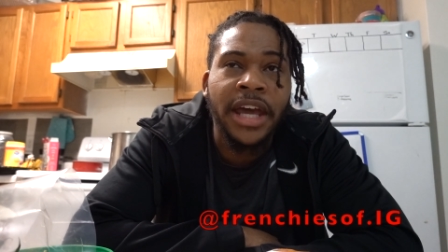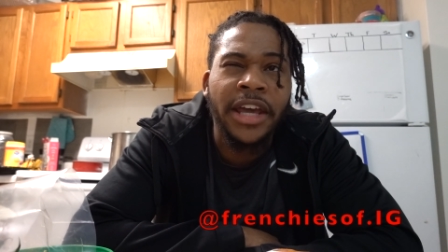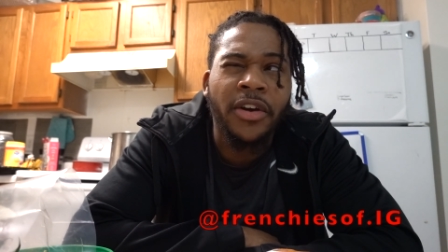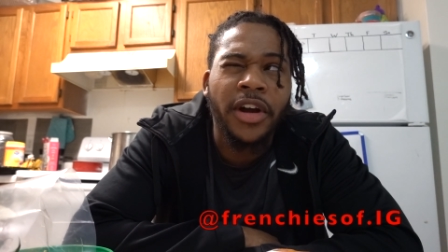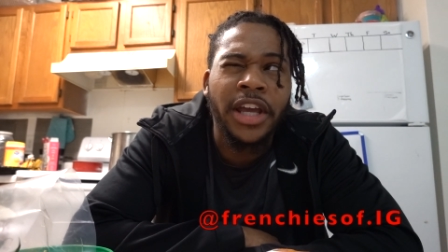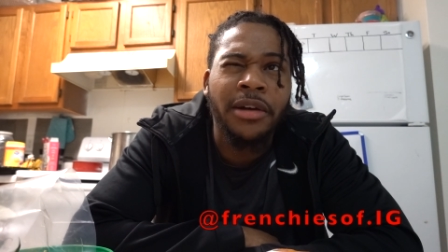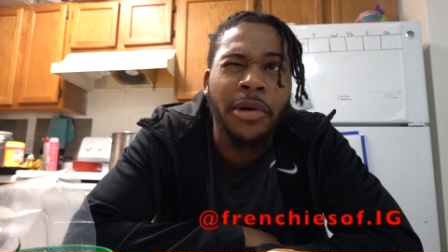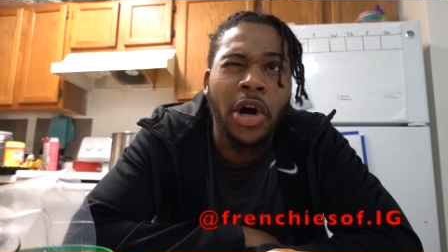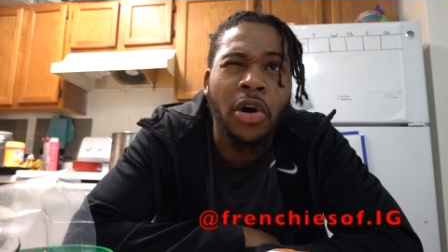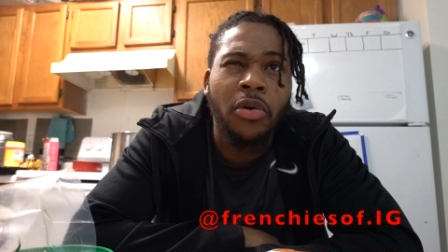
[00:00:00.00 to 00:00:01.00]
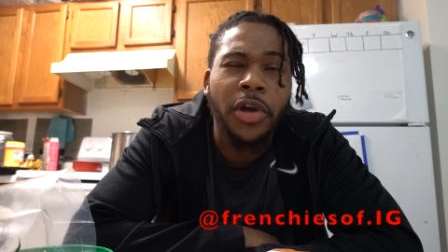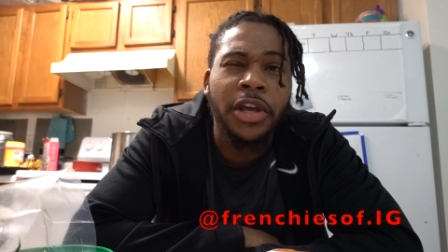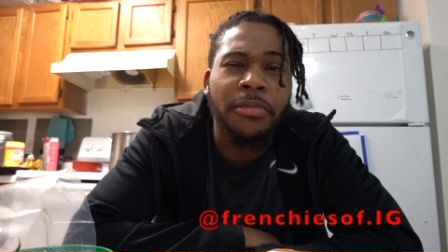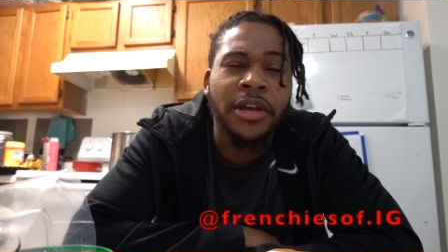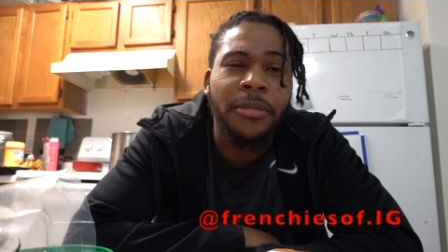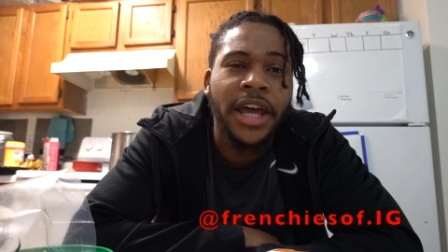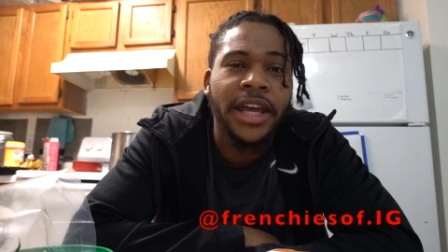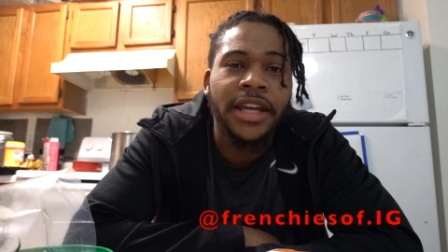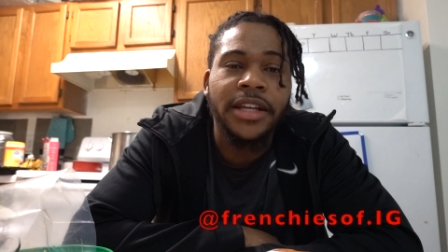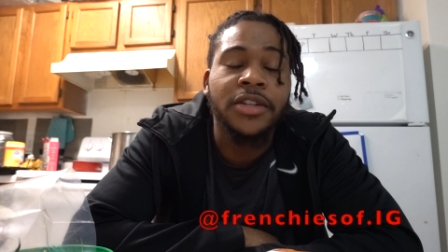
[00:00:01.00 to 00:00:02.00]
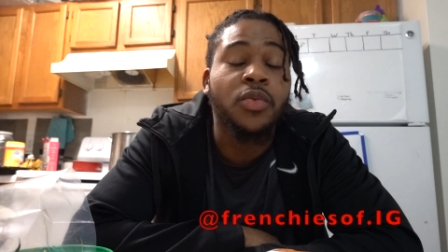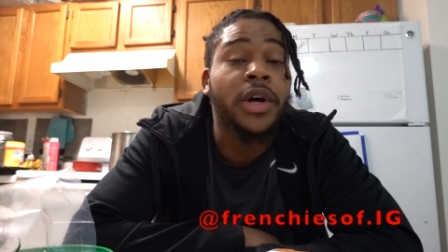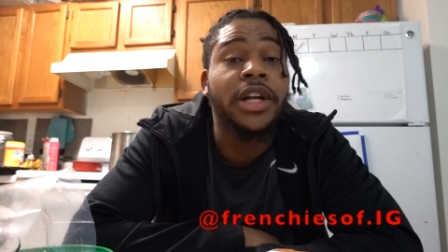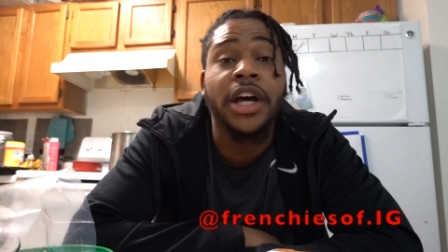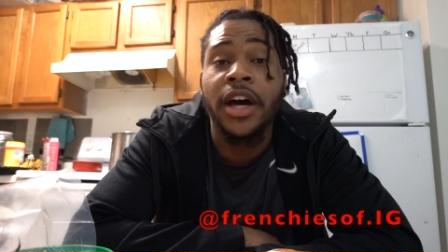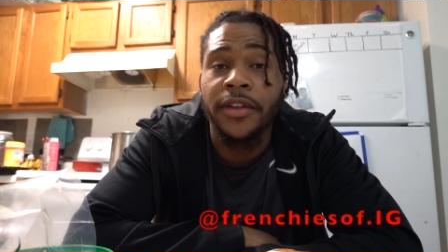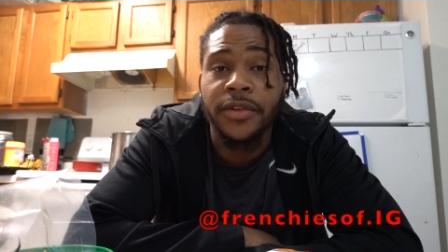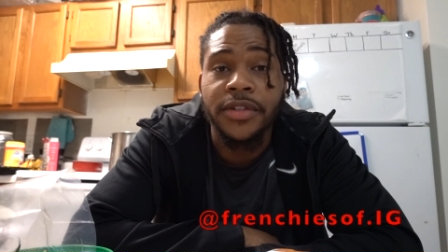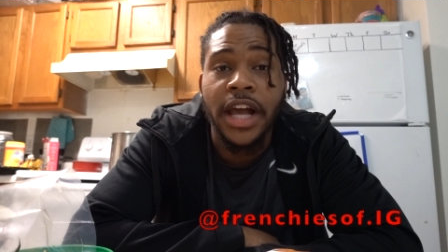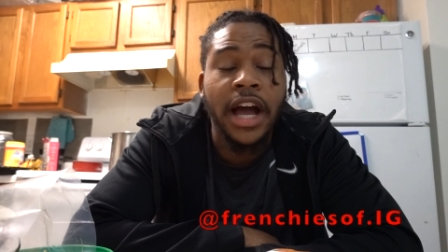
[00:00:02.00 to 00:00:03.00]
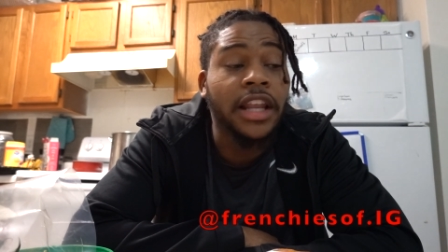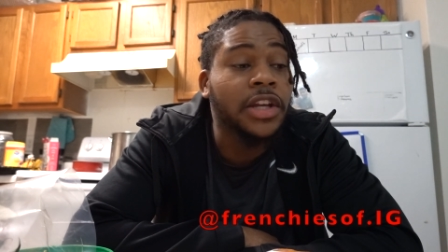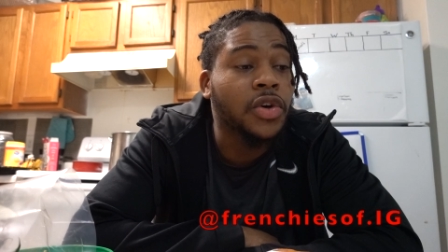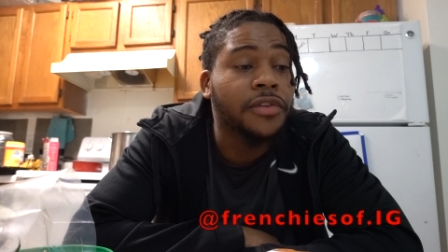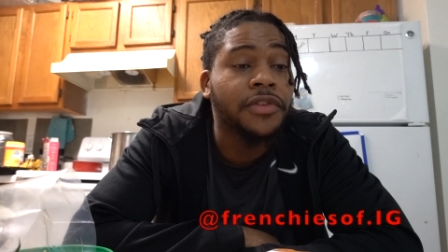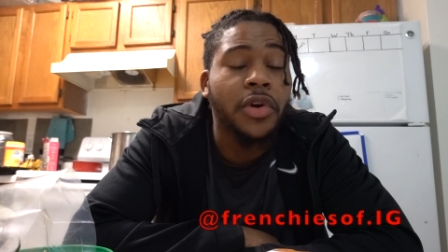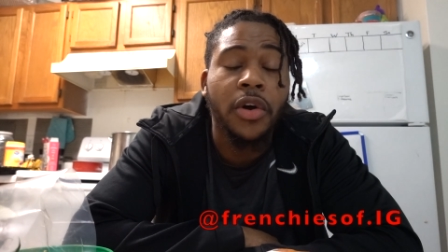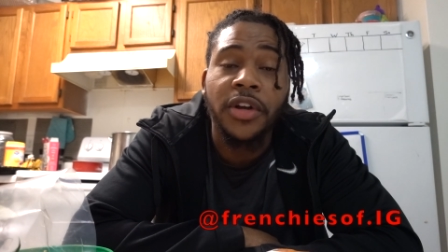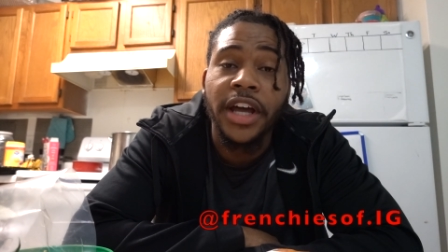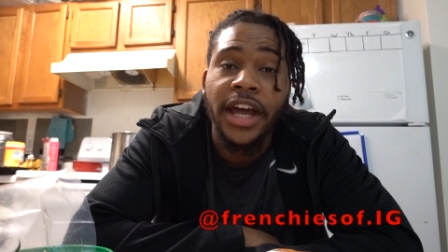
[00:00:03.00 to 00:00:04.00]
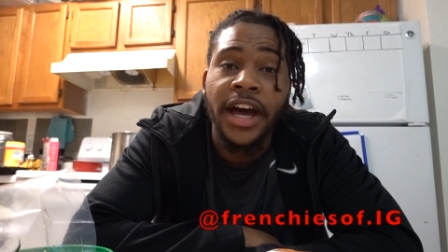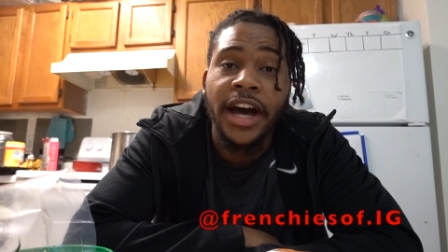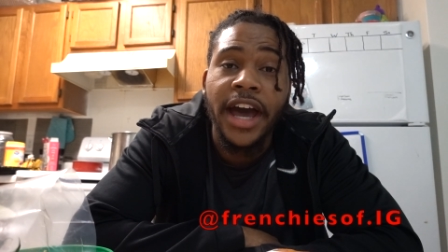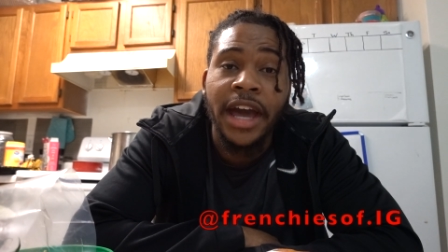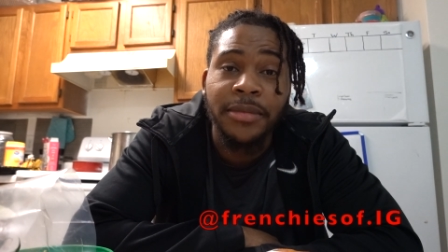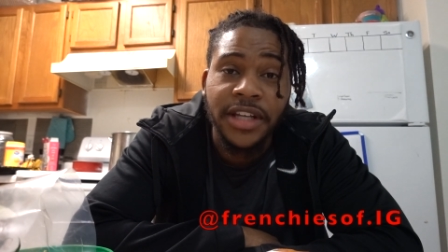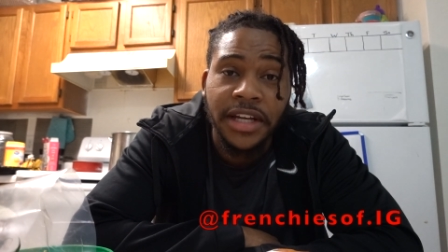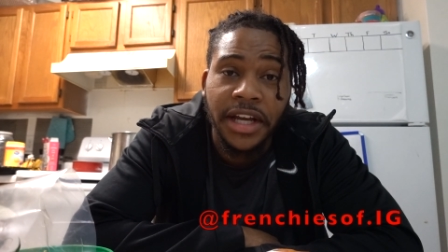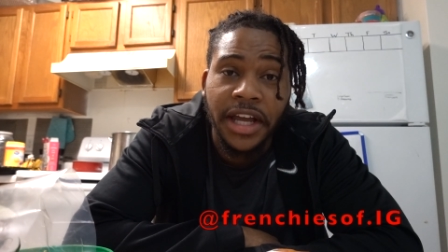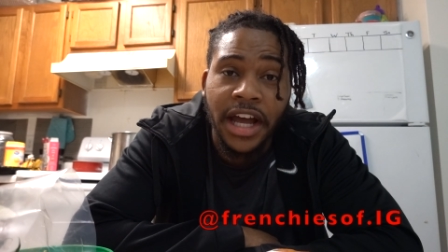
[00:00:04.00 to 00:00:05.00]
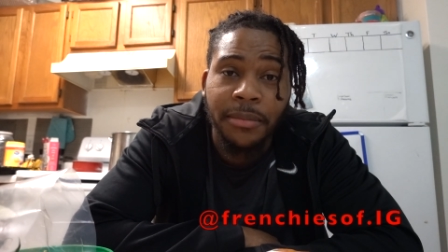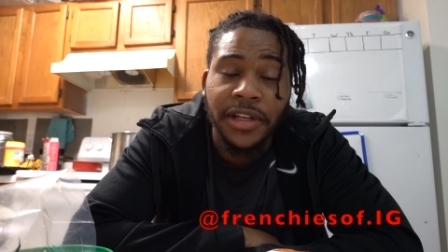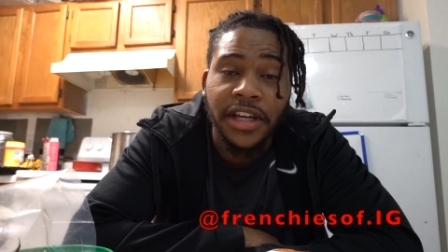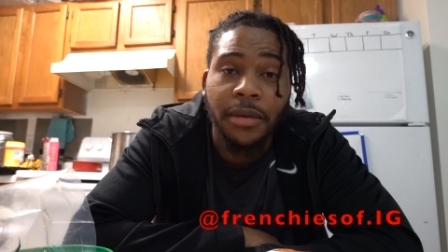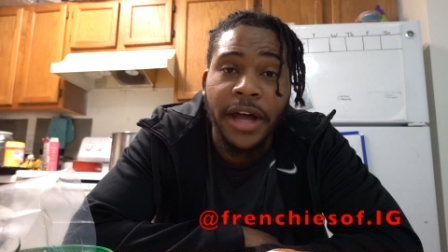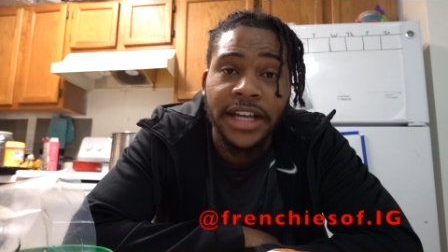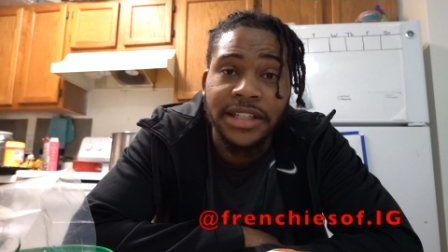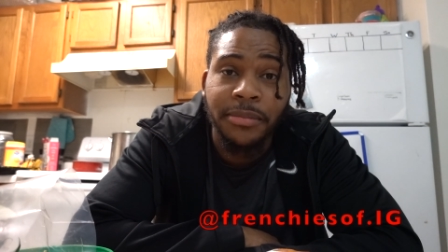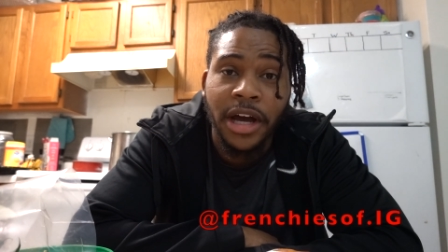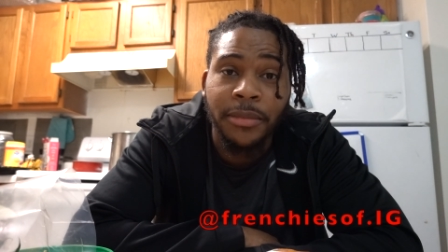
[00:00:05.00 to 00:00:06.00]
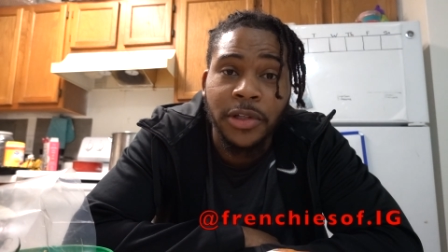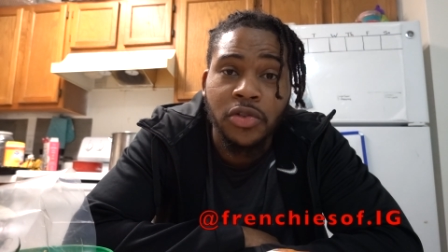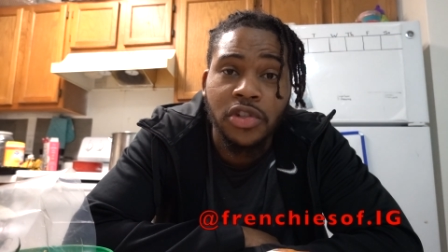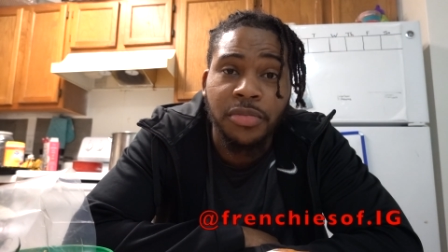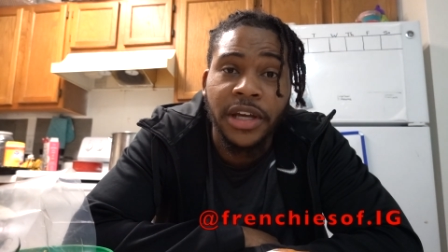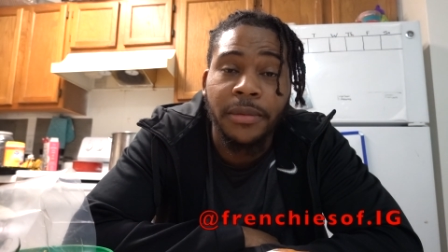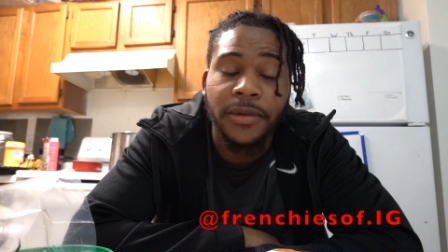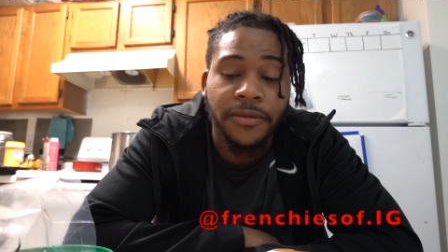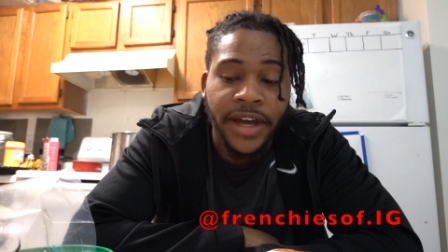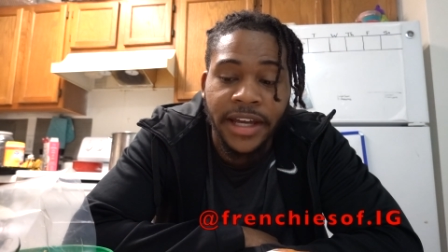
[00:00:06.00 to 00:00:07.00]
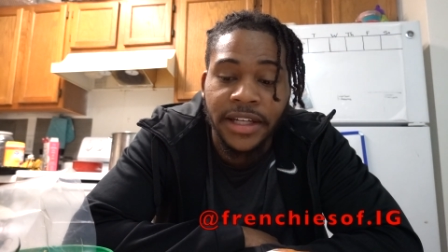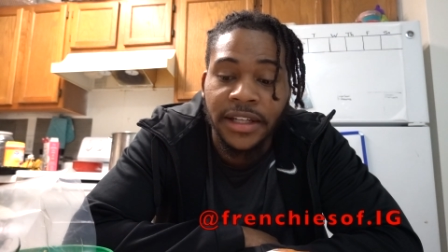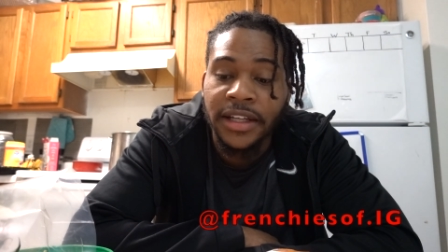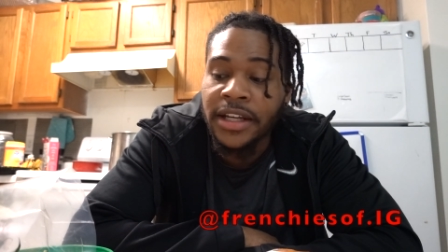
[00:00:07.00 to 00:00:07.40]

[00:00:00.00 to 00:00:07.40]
or MOMMA is one of the others. All I know, if you go to Amazon.com and look up Oxy Mama, you should be able to find it.